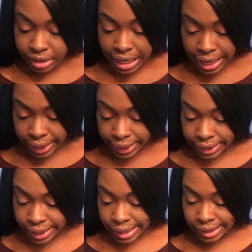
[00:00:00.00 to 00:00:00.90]

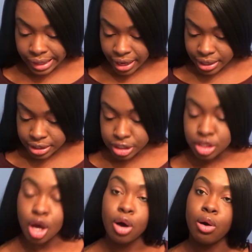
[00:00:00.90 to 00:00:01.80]
And yeah,
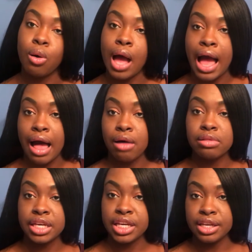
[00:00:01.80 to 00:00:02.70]
so I'll
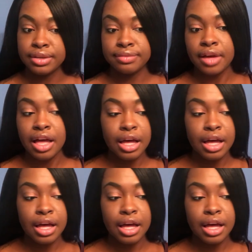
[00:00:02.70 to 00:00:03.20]
leave